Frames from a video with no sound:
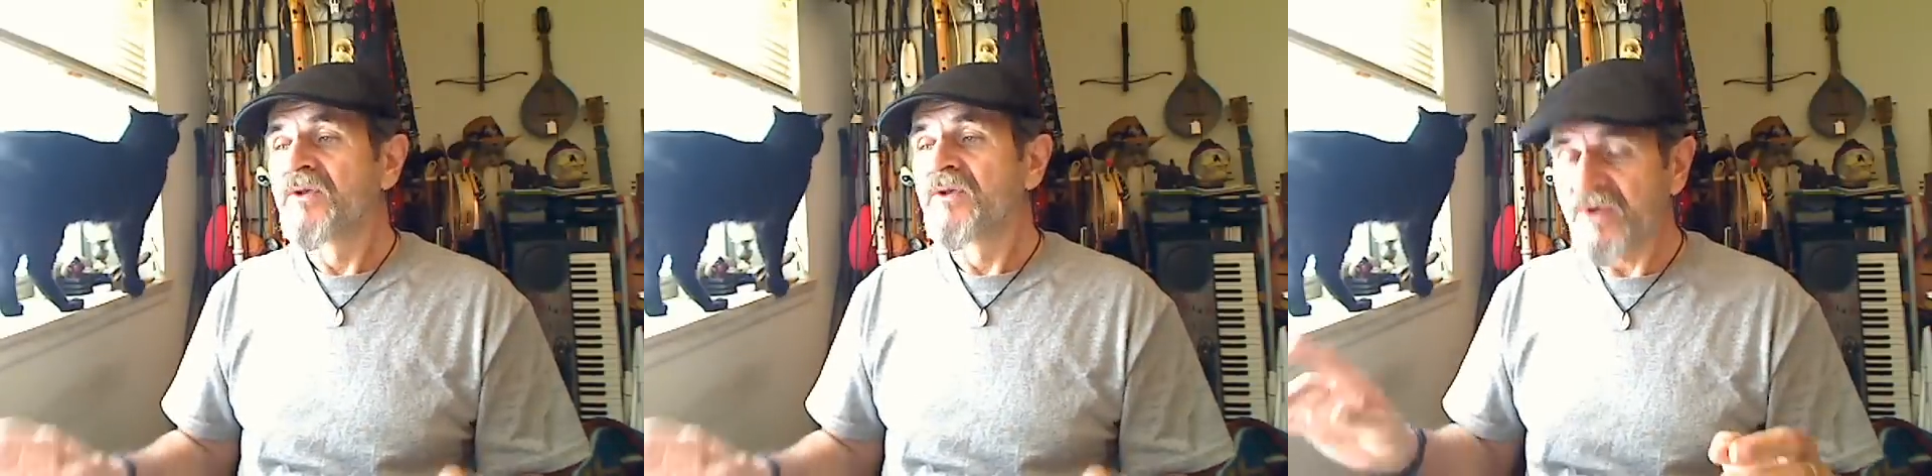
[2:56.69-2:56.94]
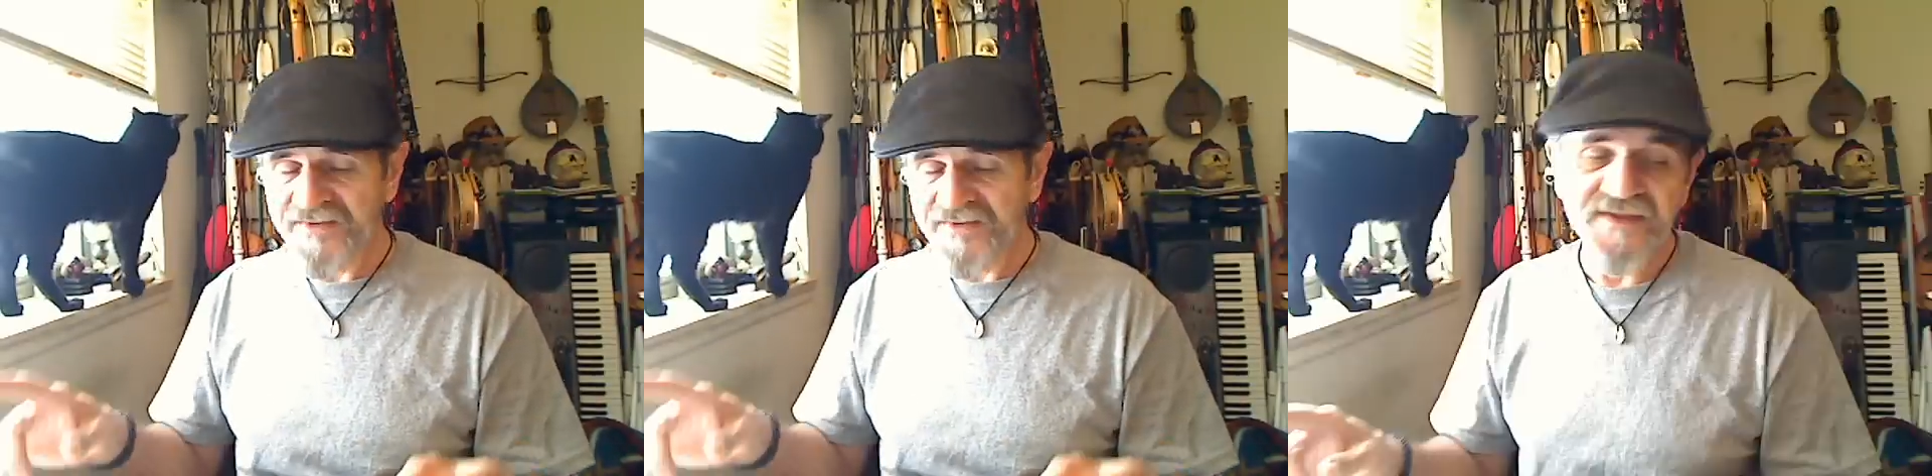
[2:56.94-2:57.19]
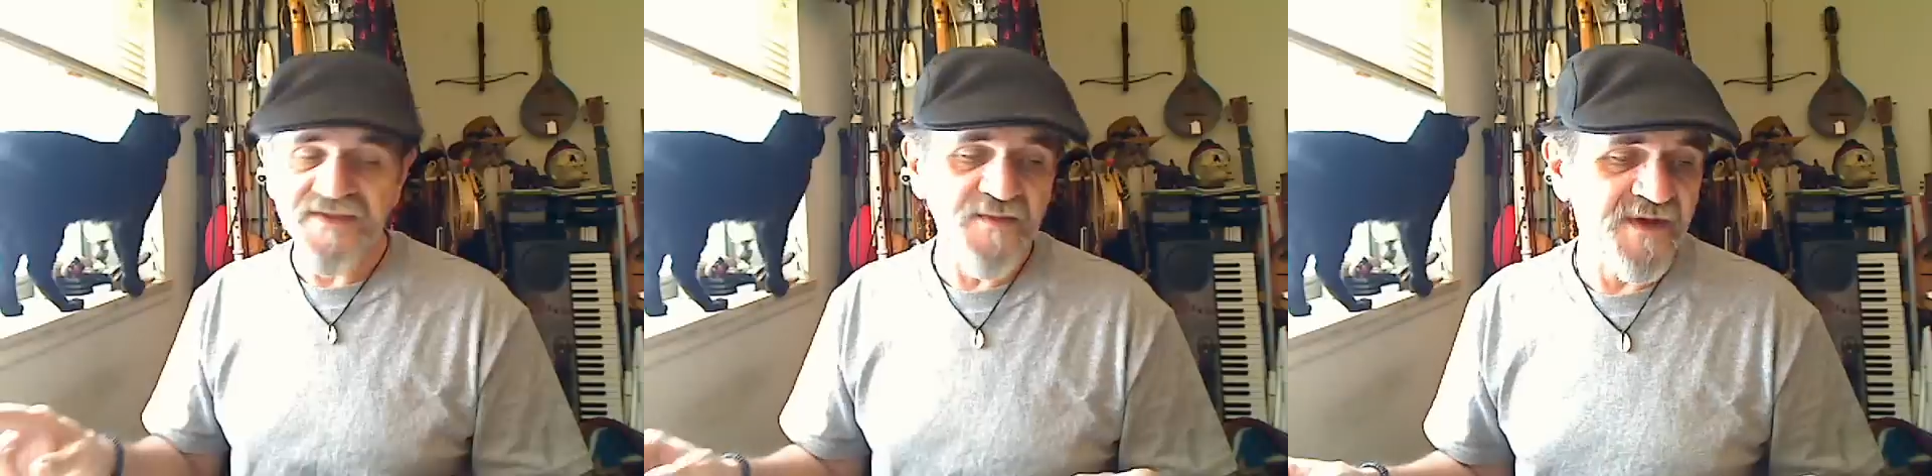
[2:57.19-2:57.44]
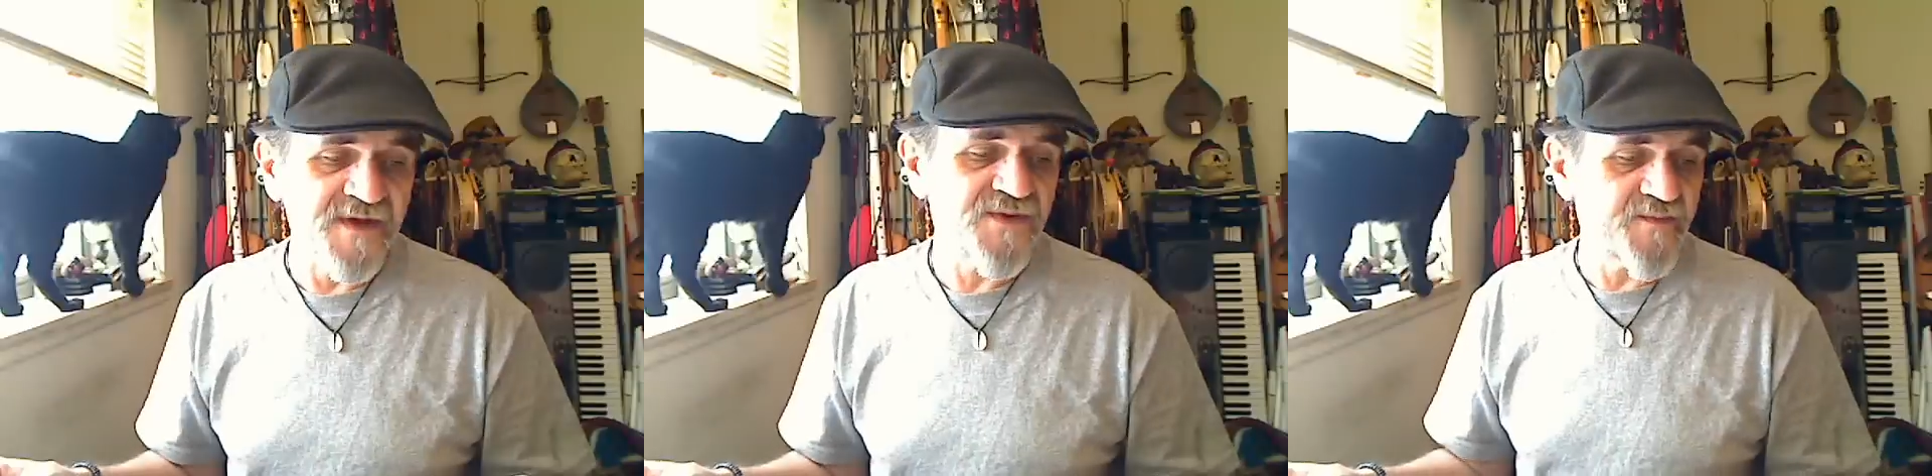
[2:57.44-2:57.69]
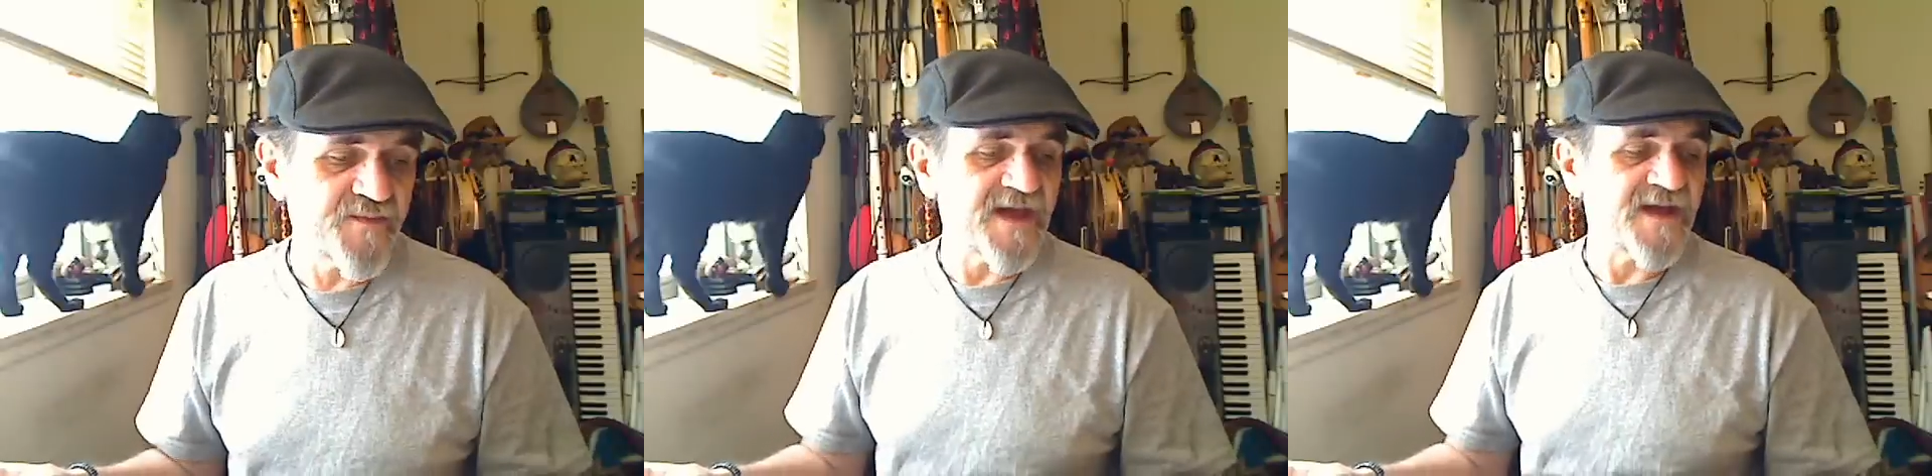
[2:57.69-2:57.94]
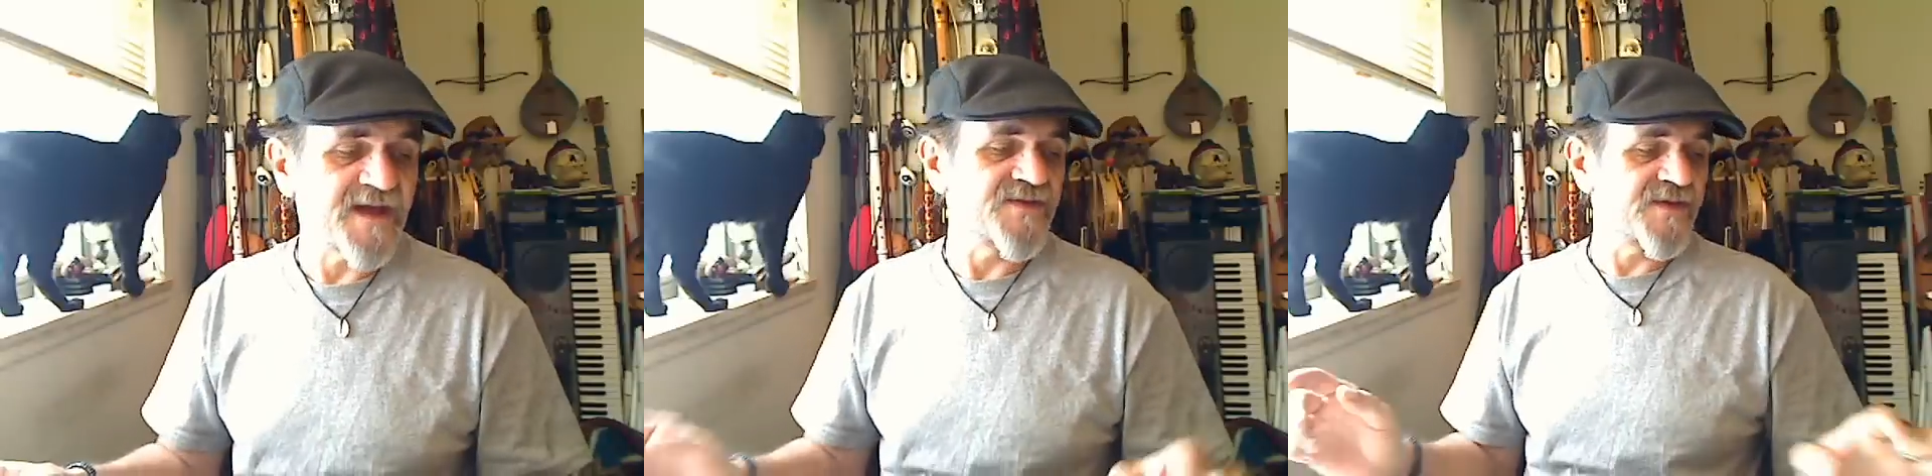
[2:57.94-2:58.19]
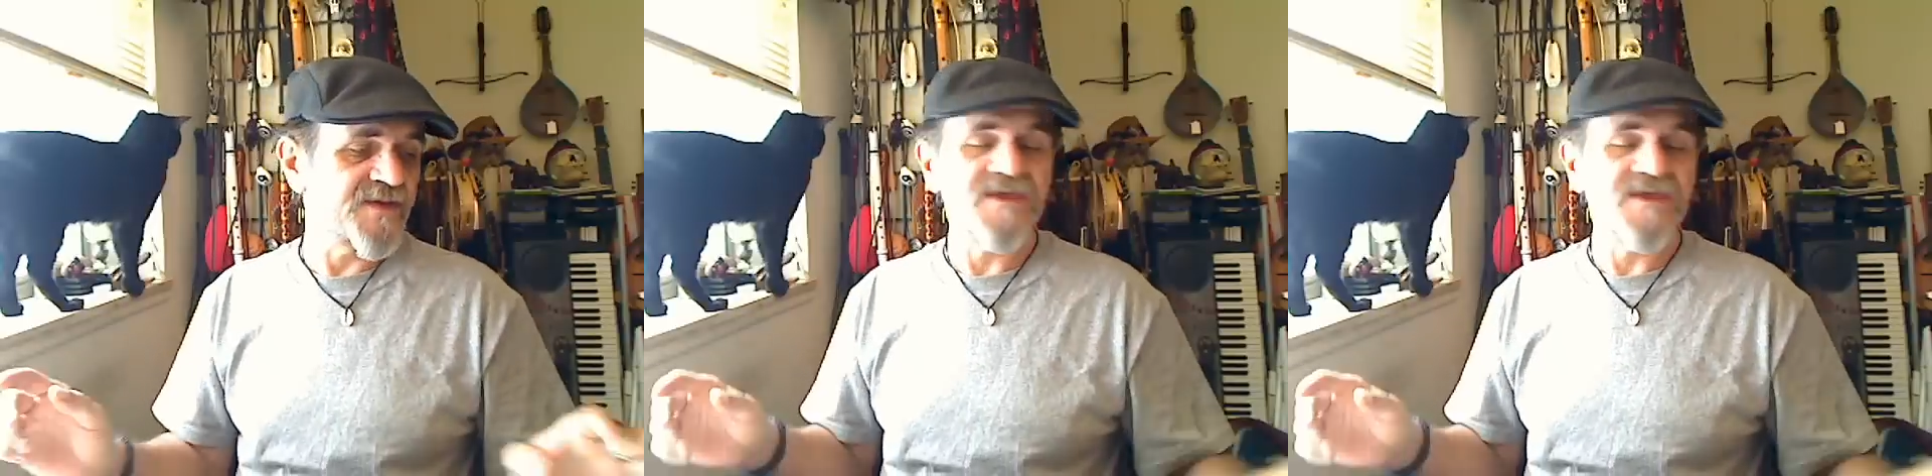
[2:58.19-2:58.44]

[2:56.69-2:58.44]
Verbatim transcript: So I sent them a message back and said,